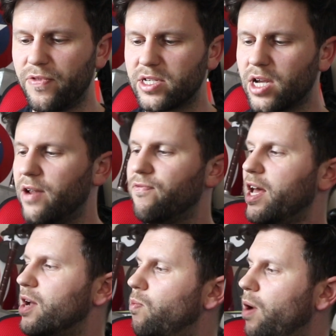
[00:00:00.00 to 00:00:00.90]
this kind of
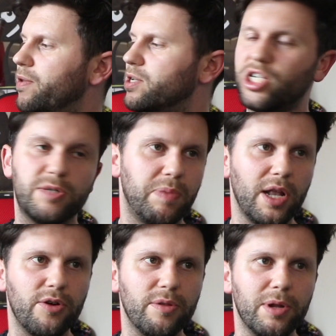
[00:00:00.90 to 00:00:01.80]
like one that's just
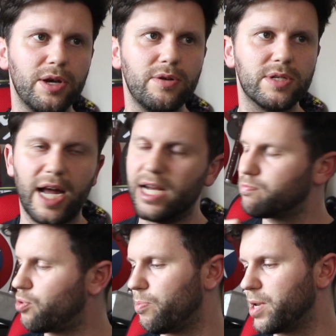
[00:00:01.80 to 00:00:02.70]
below the blues, that is
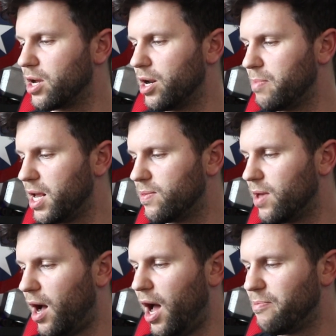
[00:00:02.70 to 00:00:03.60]
probably going to mean that I